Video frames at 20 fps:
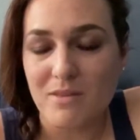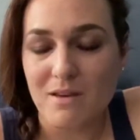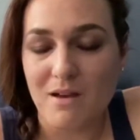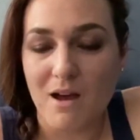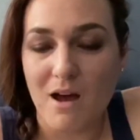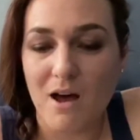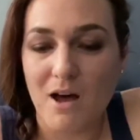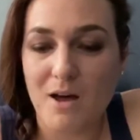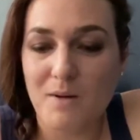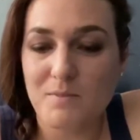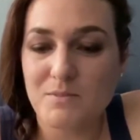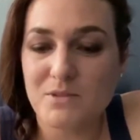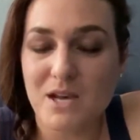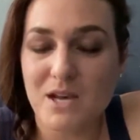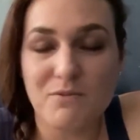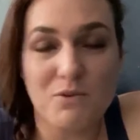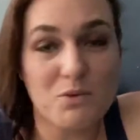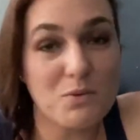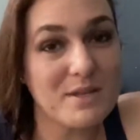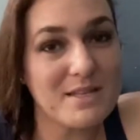to
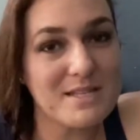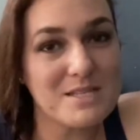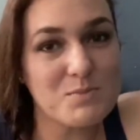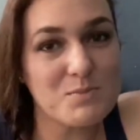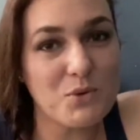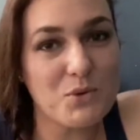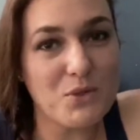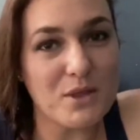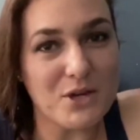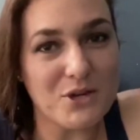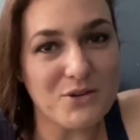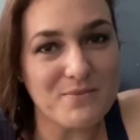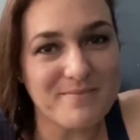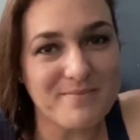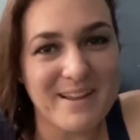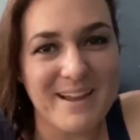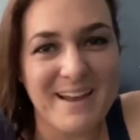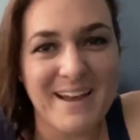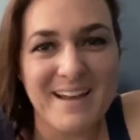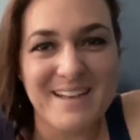have a really smooth year.
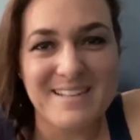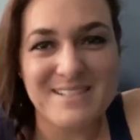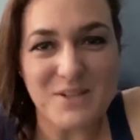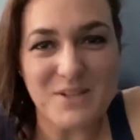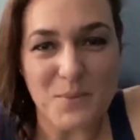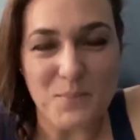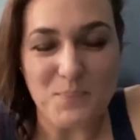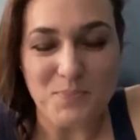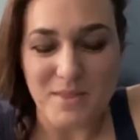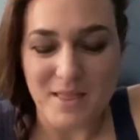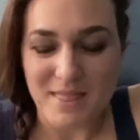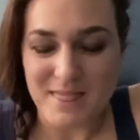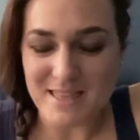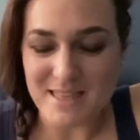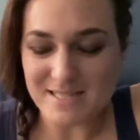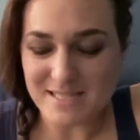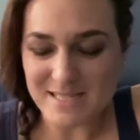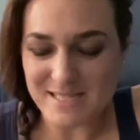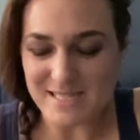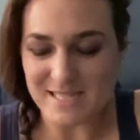So
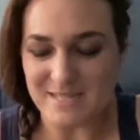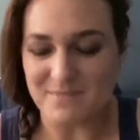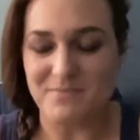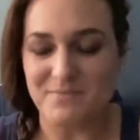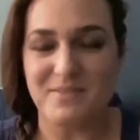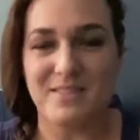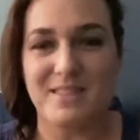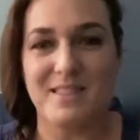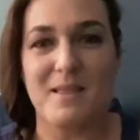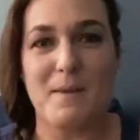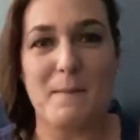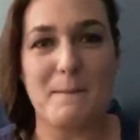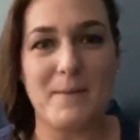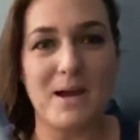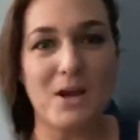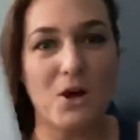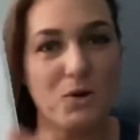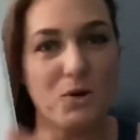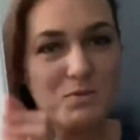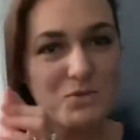this is it, my
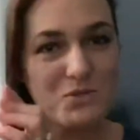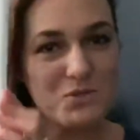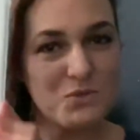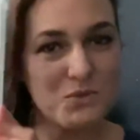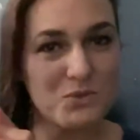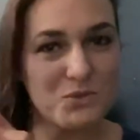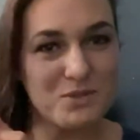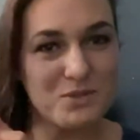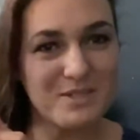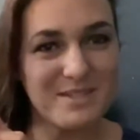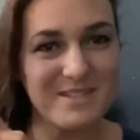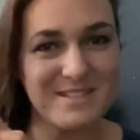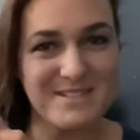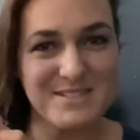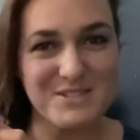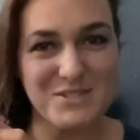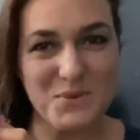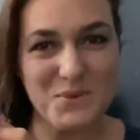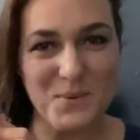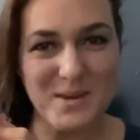homeschool
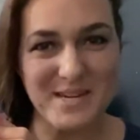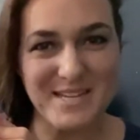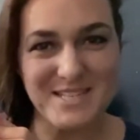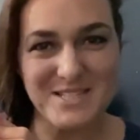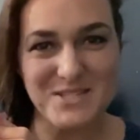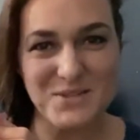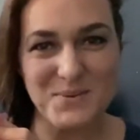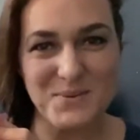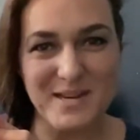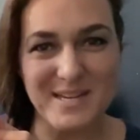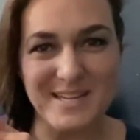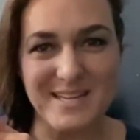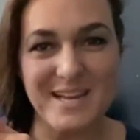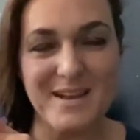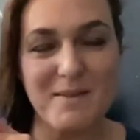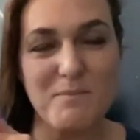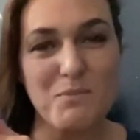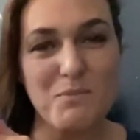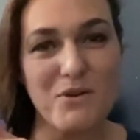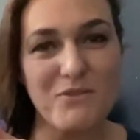2020
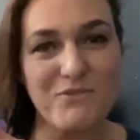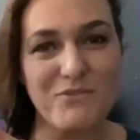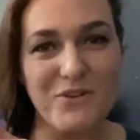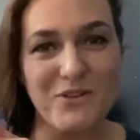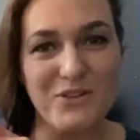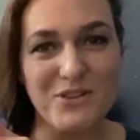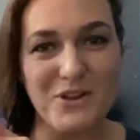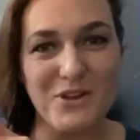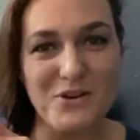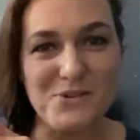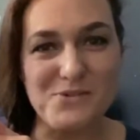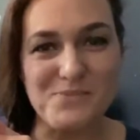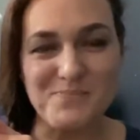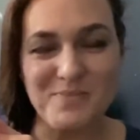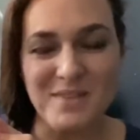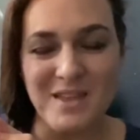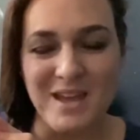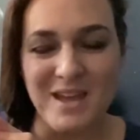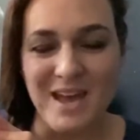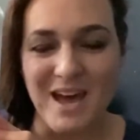portfolio.
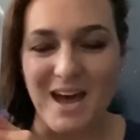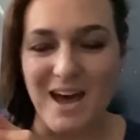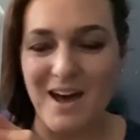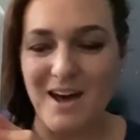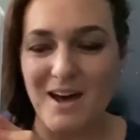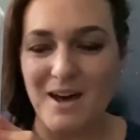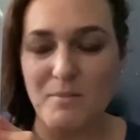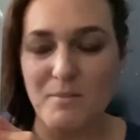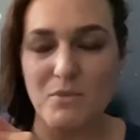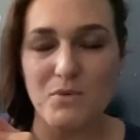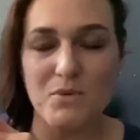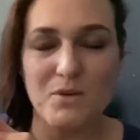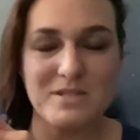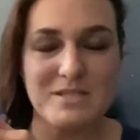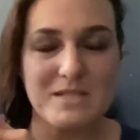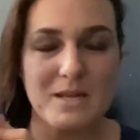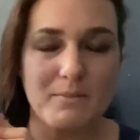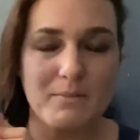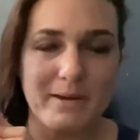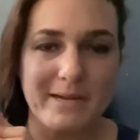Well, it's
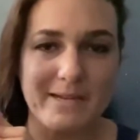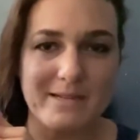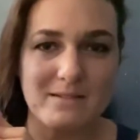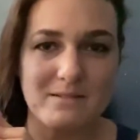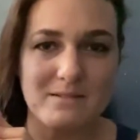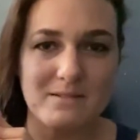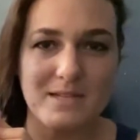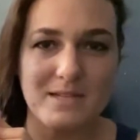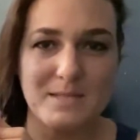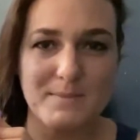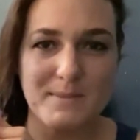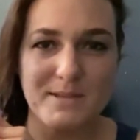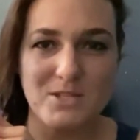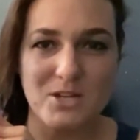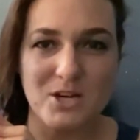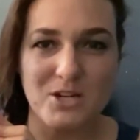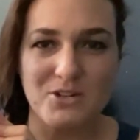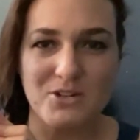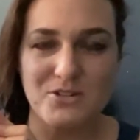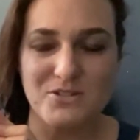not mine, it's my
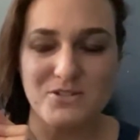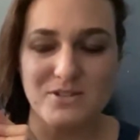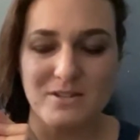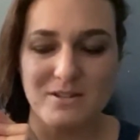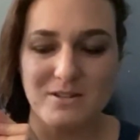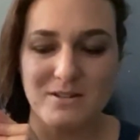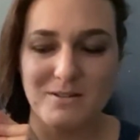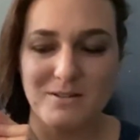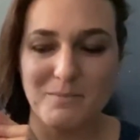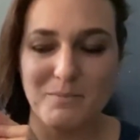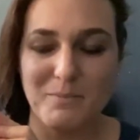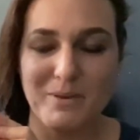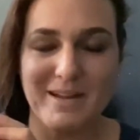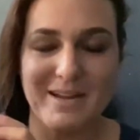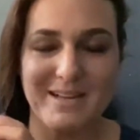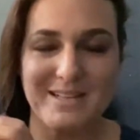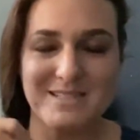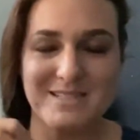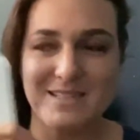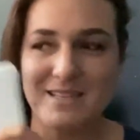daughter's, but
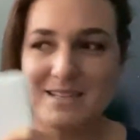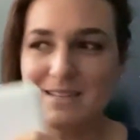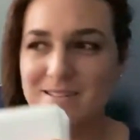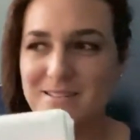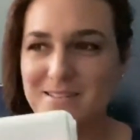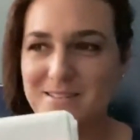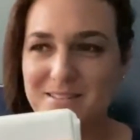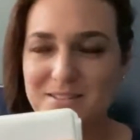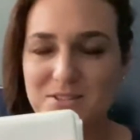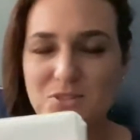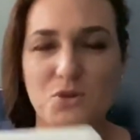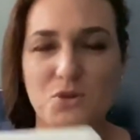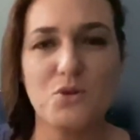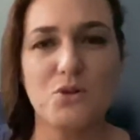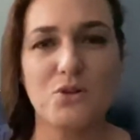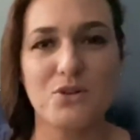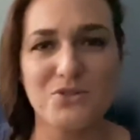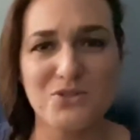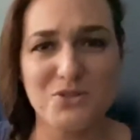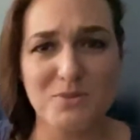it's like so
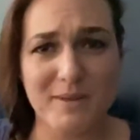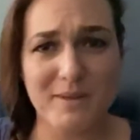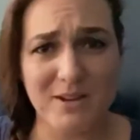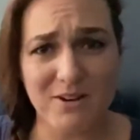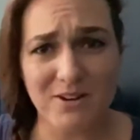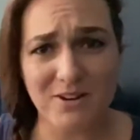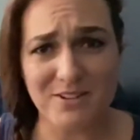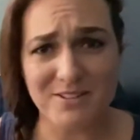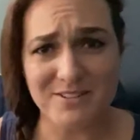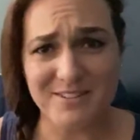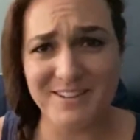close to my heart.